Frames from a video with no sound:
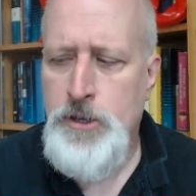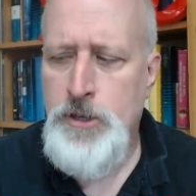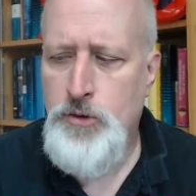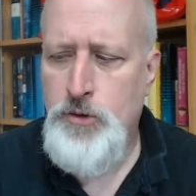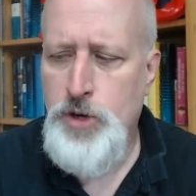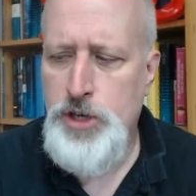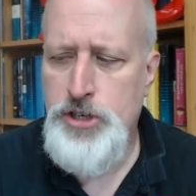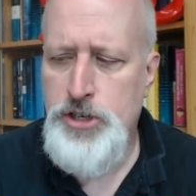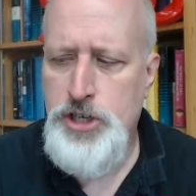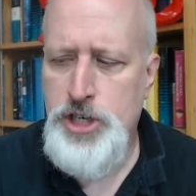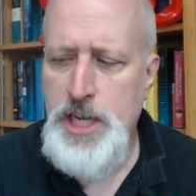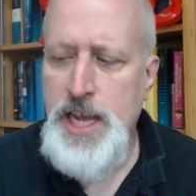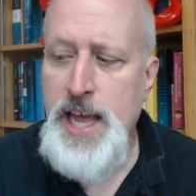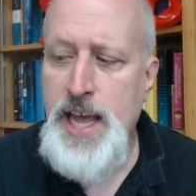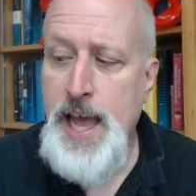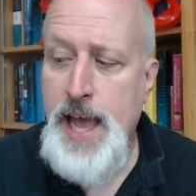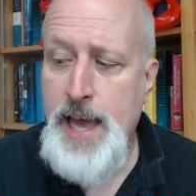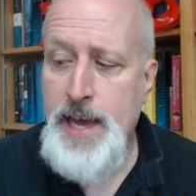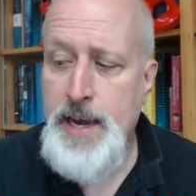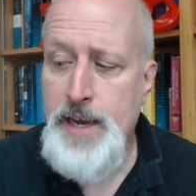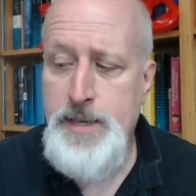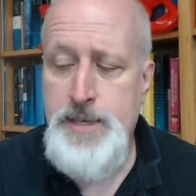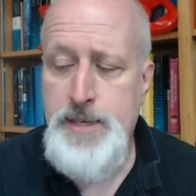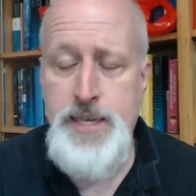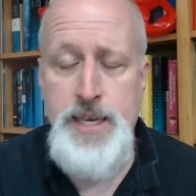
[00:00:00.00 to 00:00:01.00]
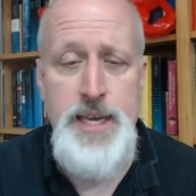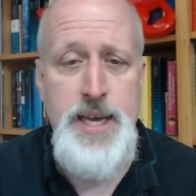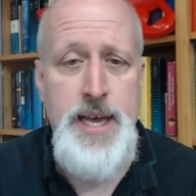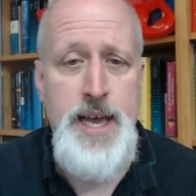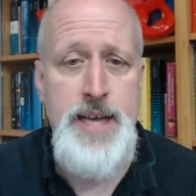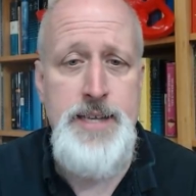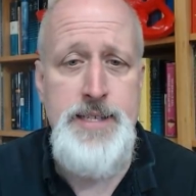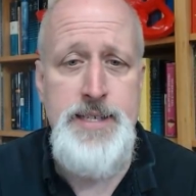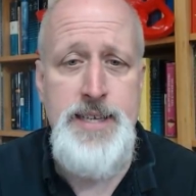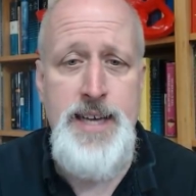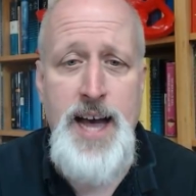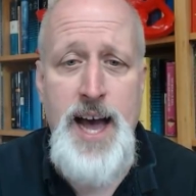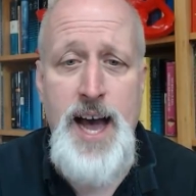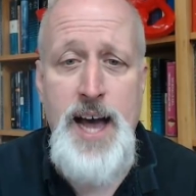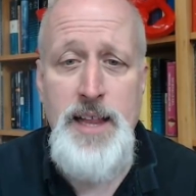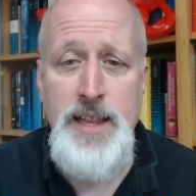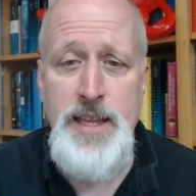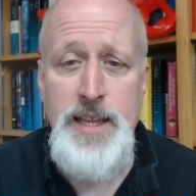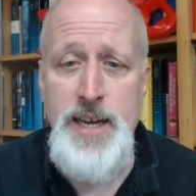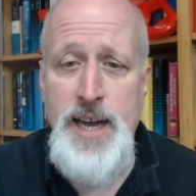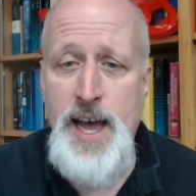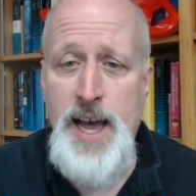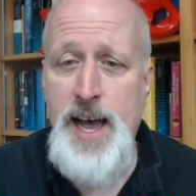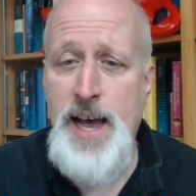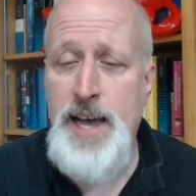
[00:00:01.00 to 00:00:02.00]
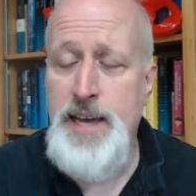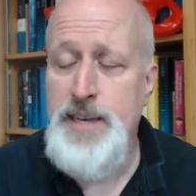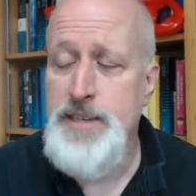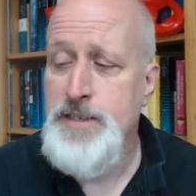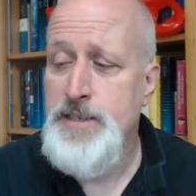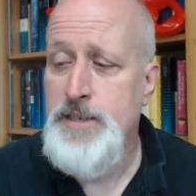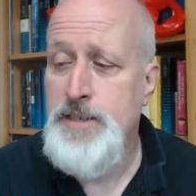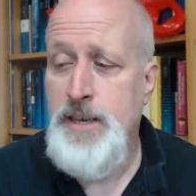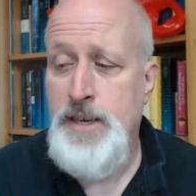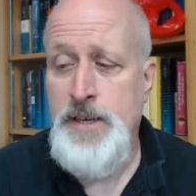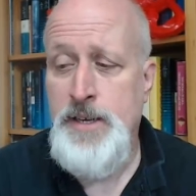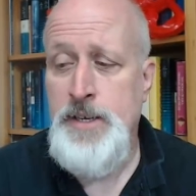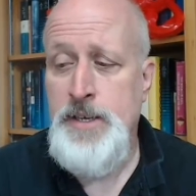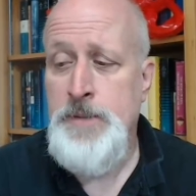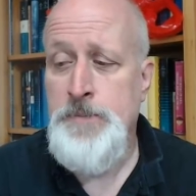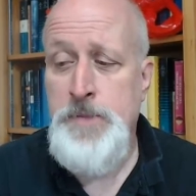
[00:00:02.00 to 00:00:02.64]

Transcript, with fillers: Christianity has colonized